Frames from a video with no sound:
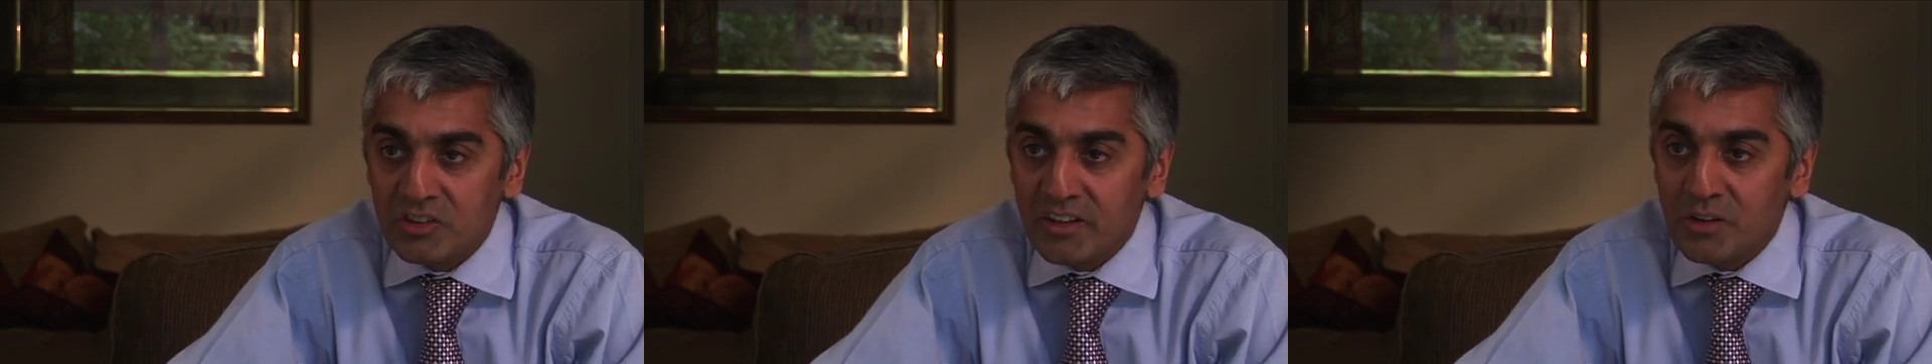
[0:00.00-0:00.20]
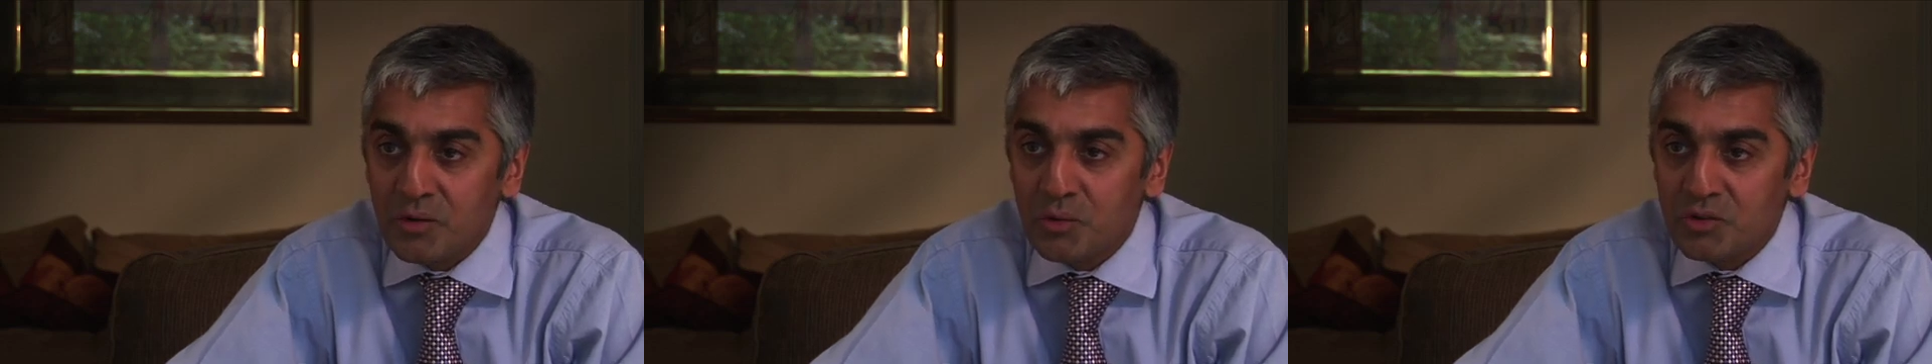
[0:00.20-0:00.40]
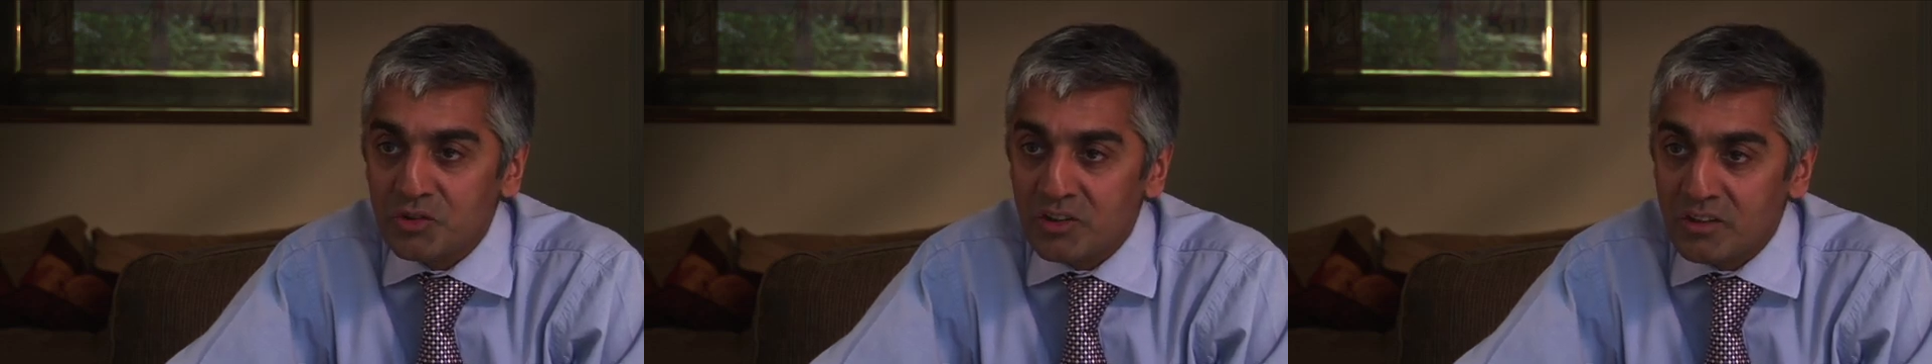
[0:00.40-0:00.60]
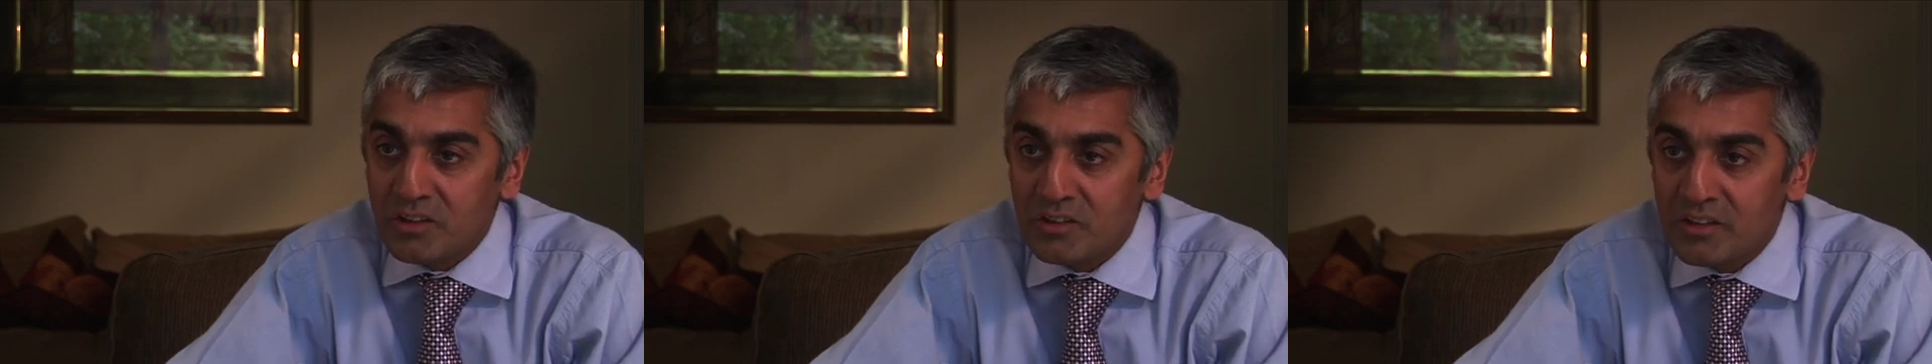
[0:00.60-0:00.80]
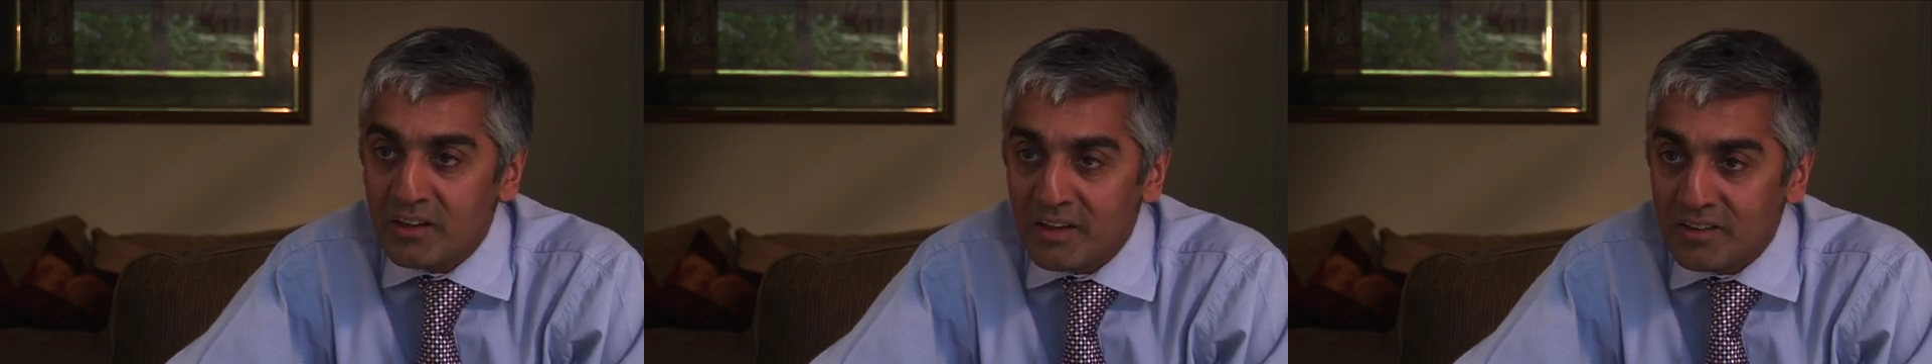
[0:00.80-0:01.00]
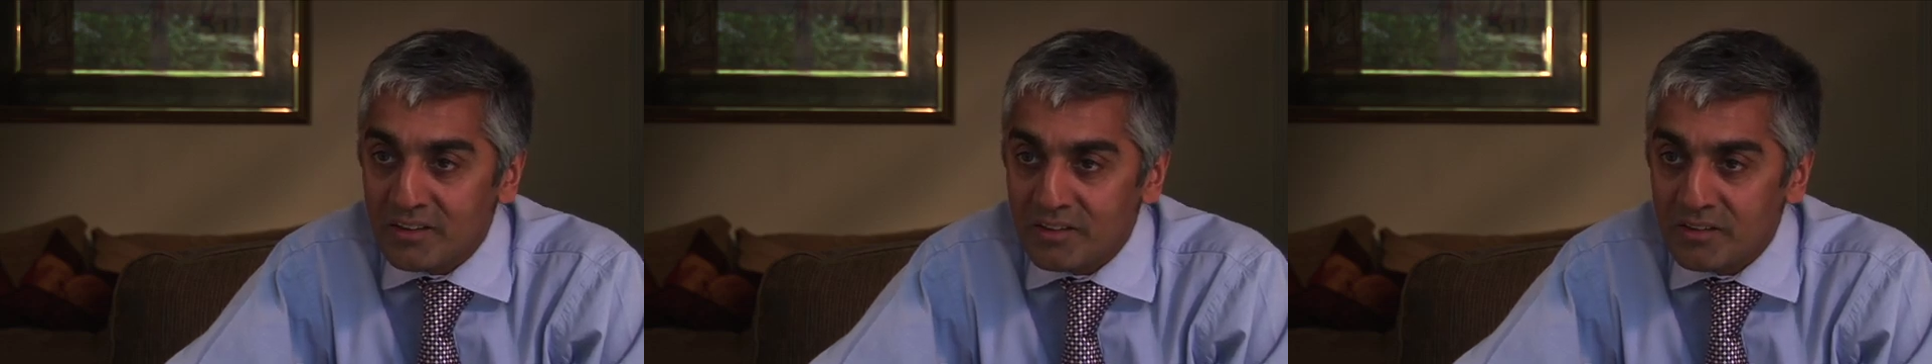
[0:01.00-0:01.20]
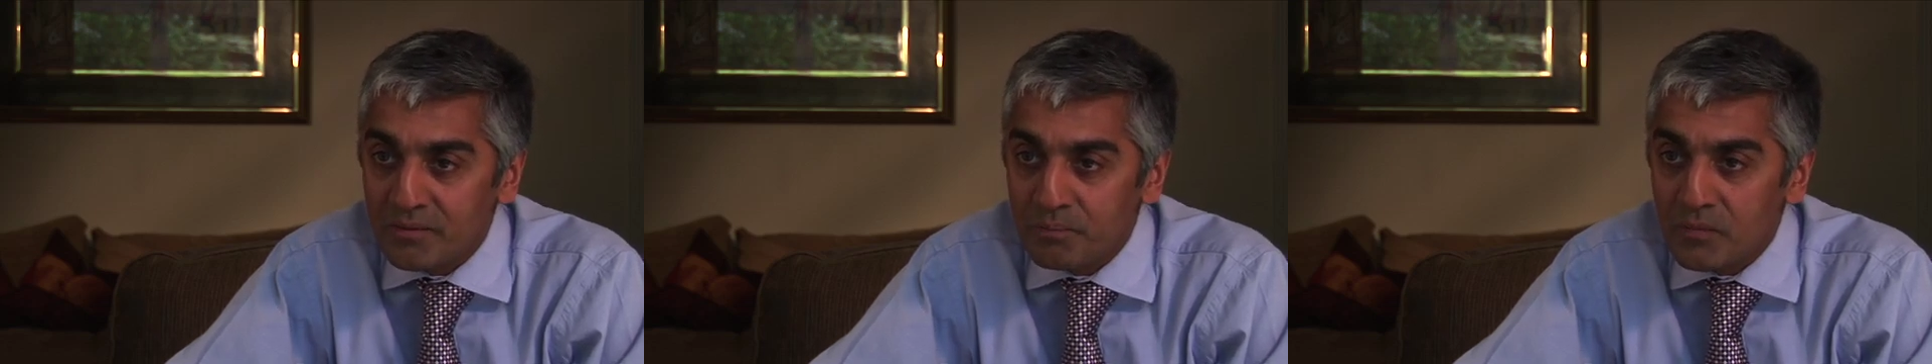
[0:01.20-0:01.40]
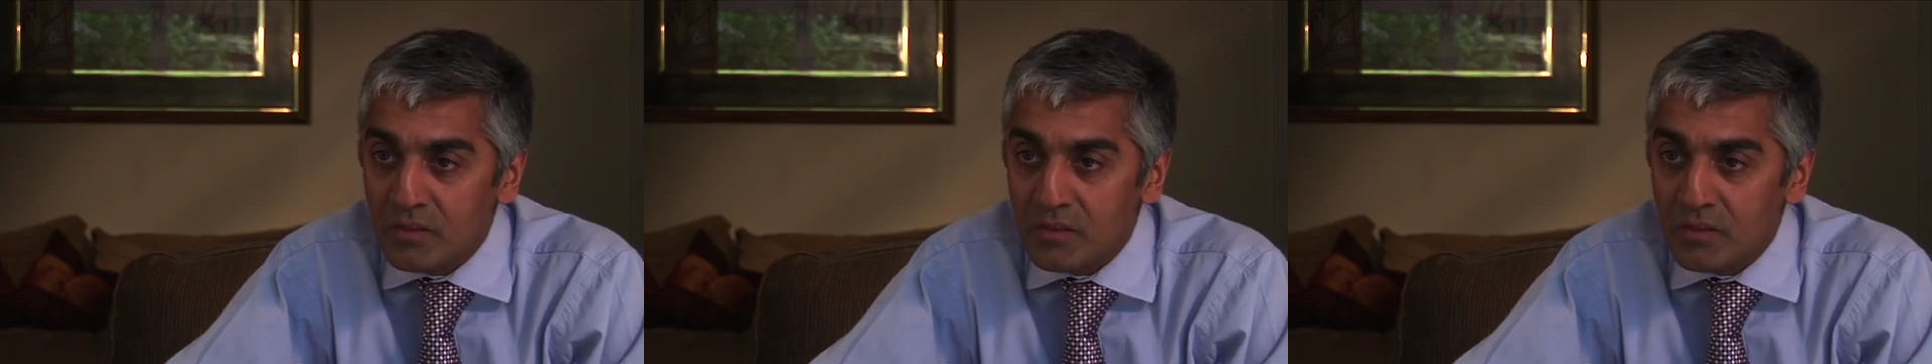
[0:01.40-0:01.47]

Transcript: that cause sudden death.